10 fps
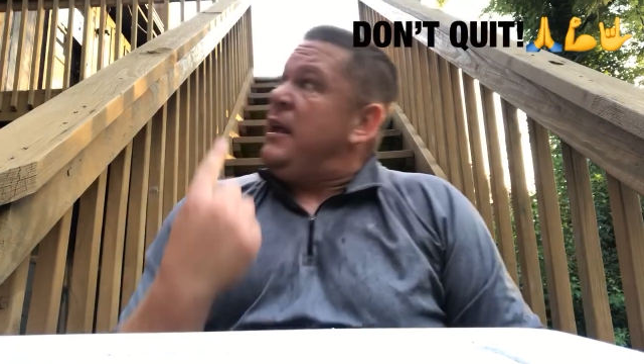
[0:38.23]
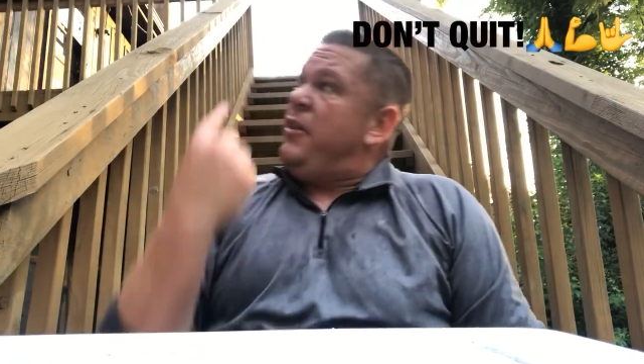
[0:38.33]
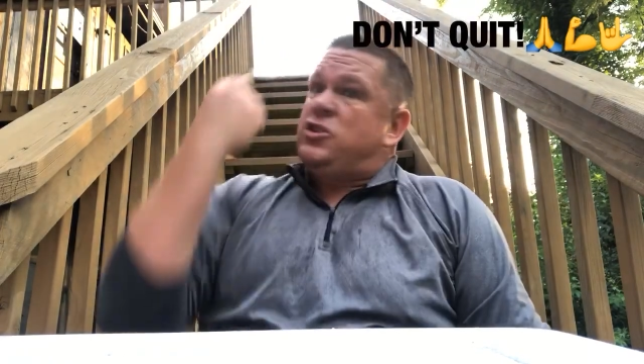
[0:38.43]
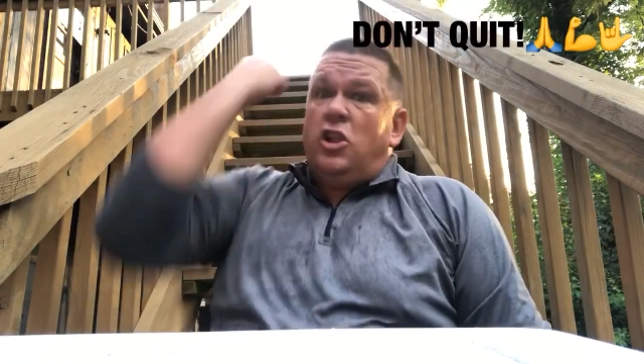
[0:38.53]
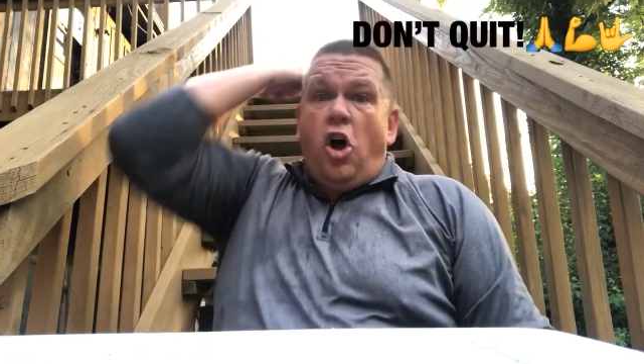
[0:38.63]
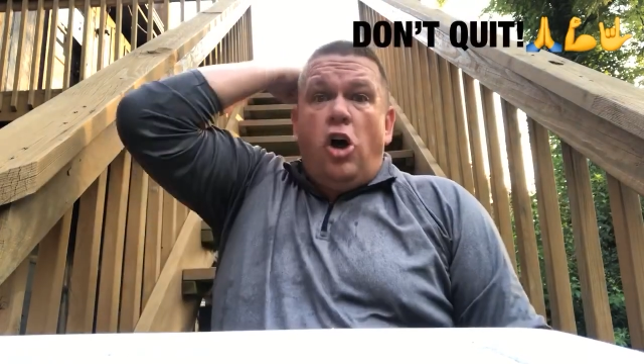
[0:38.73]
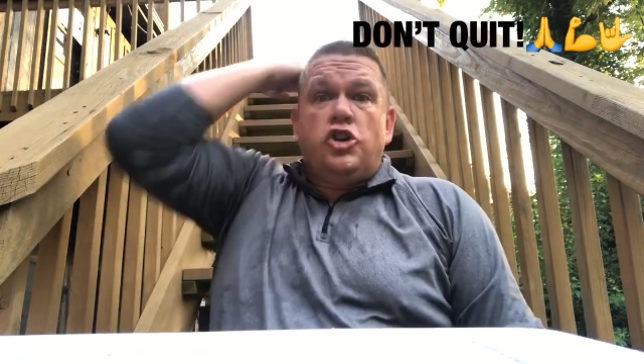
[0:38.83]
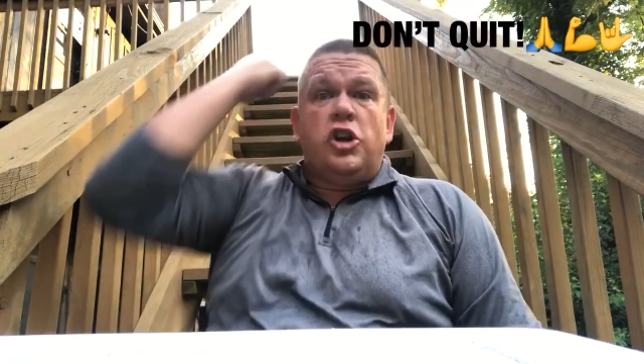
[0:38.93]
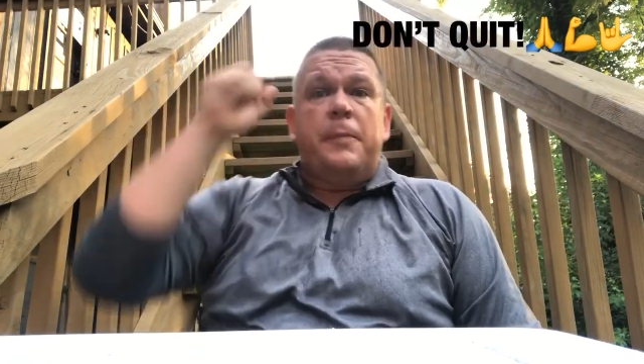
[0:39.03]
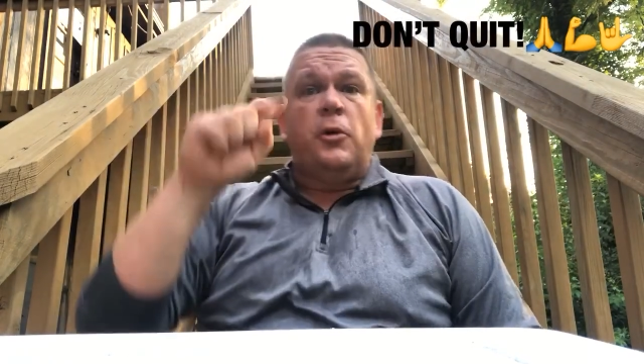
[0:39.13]
There's a long
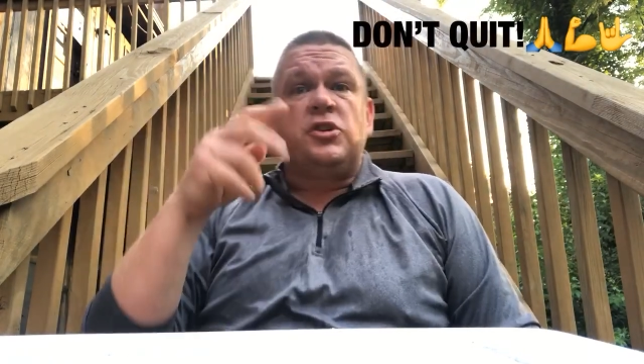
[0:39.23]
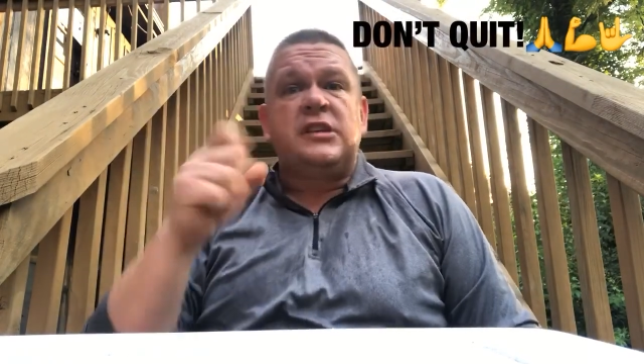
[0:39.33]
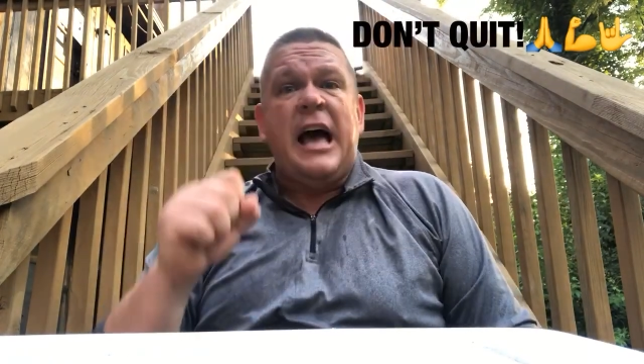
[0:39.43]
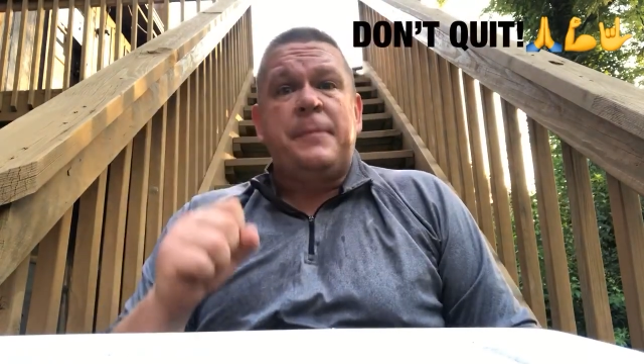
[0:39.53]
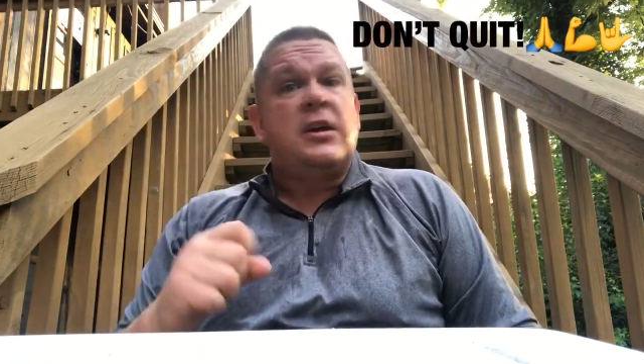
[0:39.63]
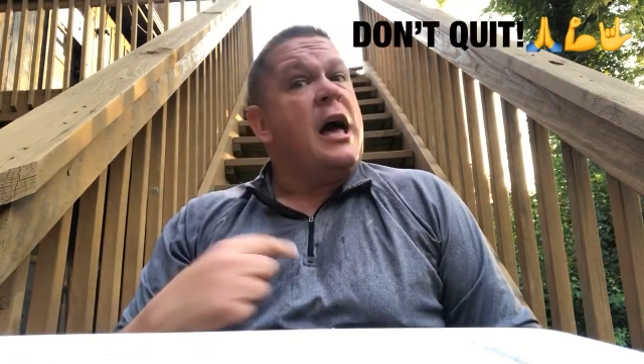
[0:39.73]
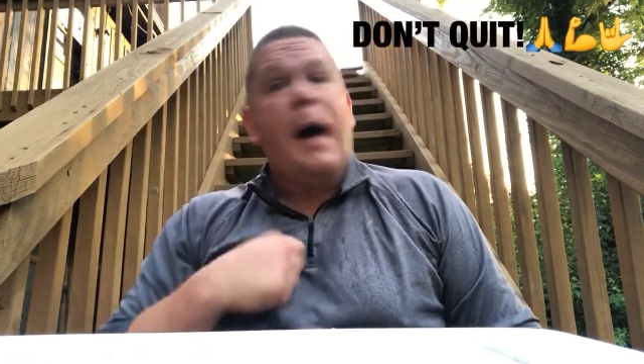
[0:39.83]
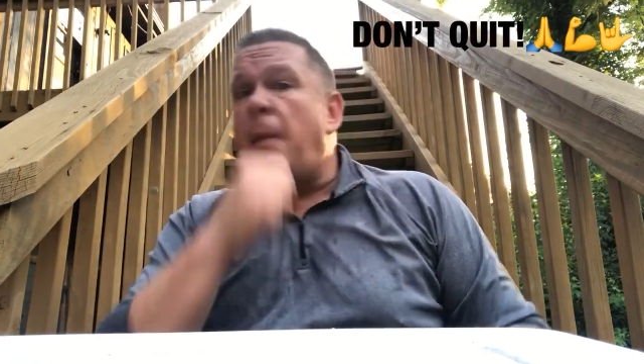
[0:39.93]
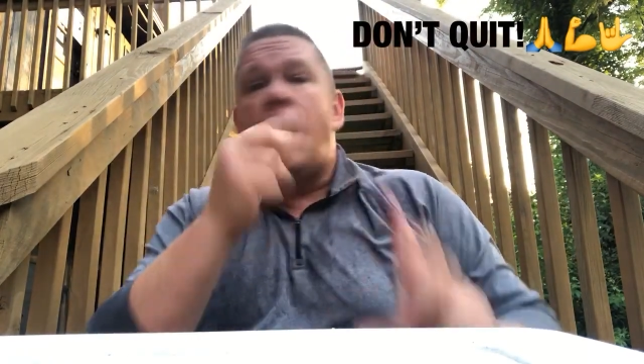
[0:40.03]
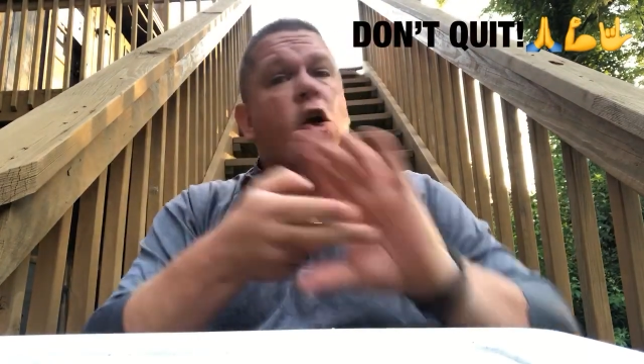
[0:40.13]
journey up those steps.
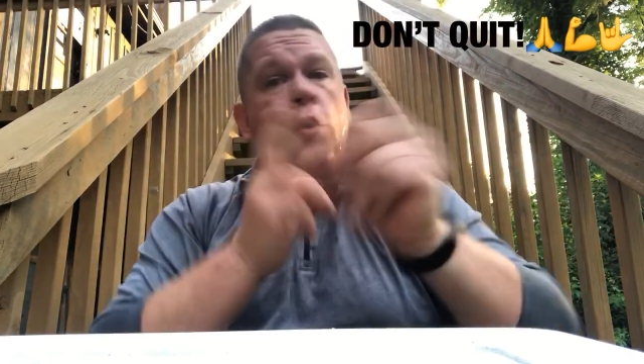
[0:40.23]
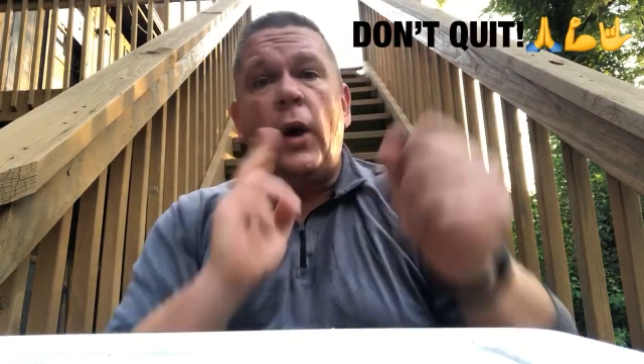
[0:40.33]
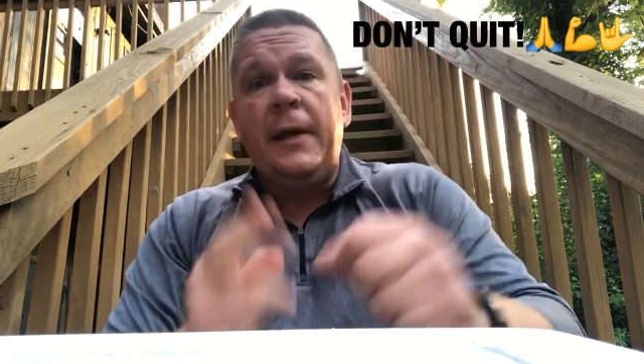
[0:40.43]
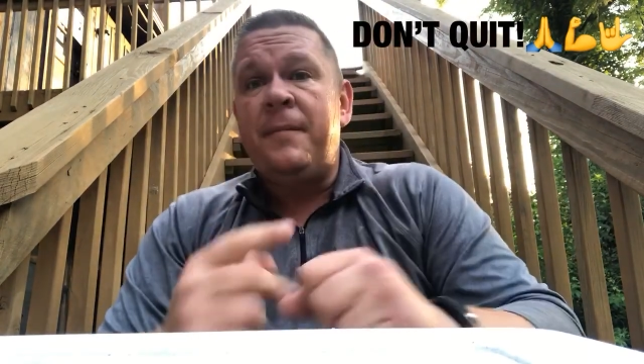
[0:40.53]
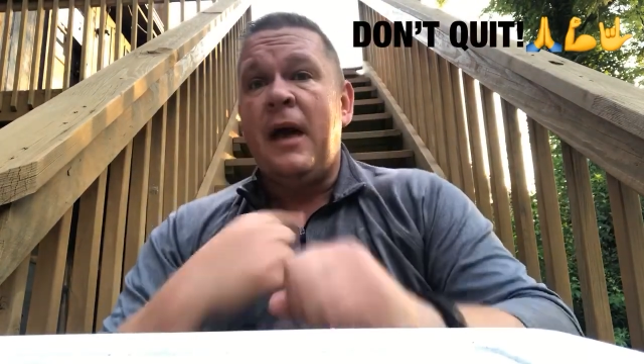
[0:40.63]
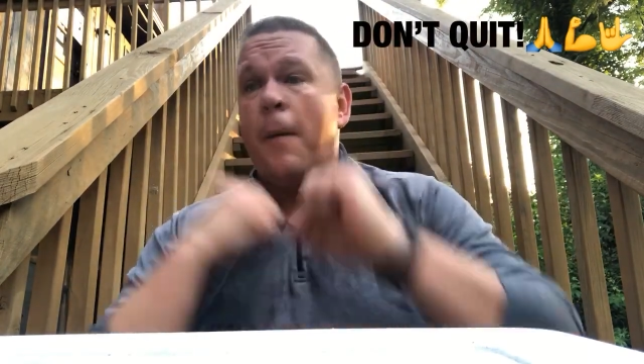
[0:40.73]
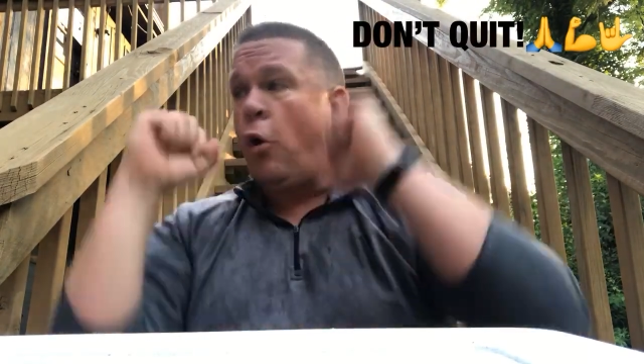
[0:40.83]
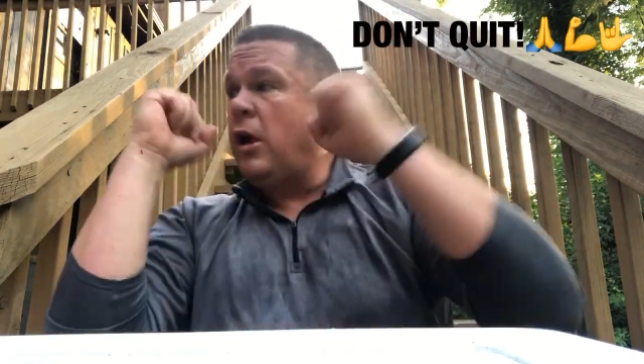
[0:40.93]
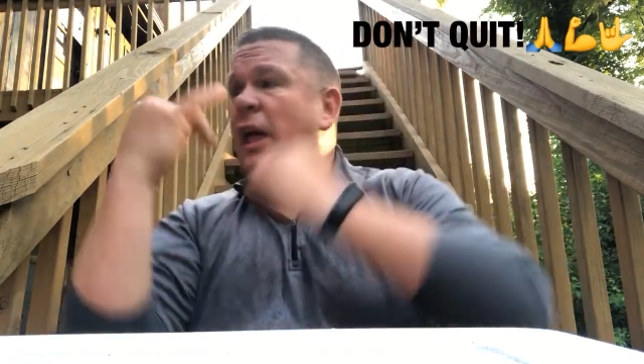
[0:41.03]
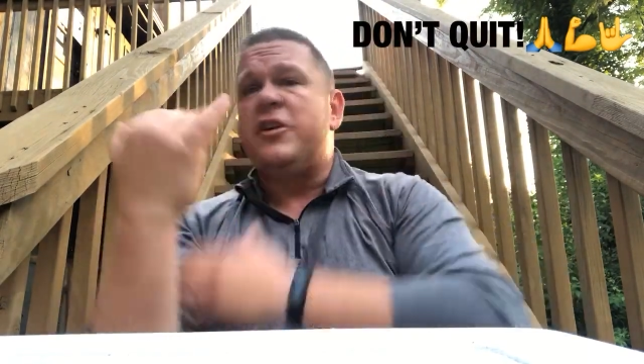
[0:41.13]
I'm not gonna quit. I'm
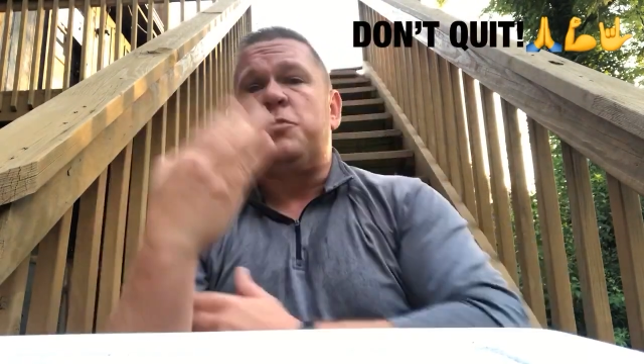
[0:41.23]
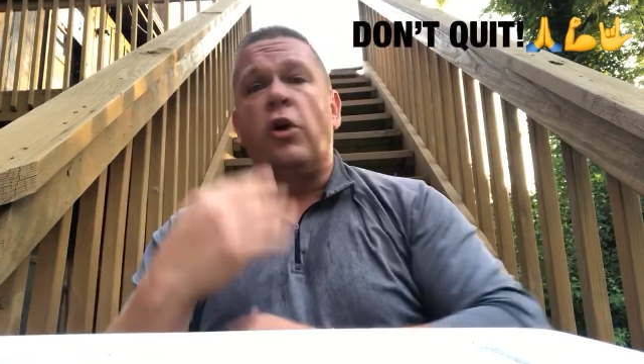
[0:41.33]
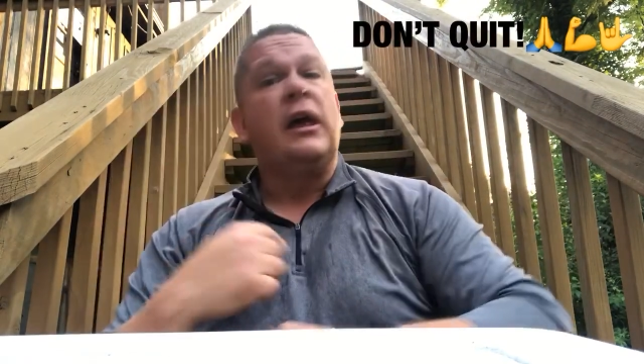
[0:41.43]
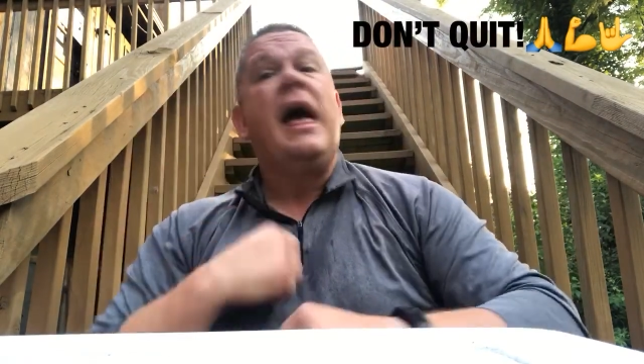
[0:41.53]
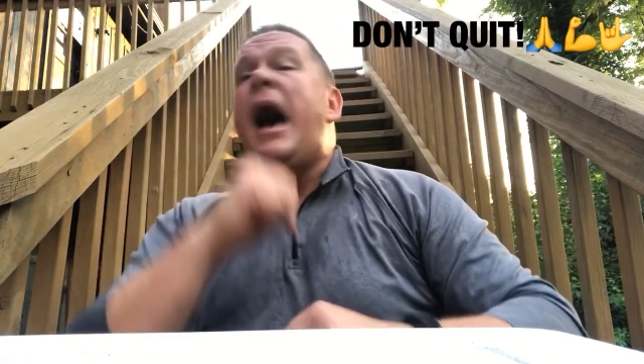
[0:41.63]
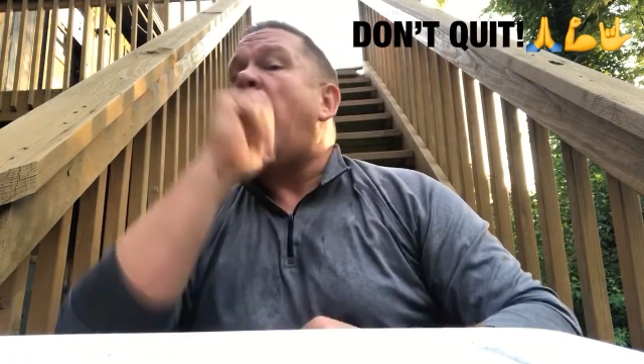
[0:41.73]
working out this morning.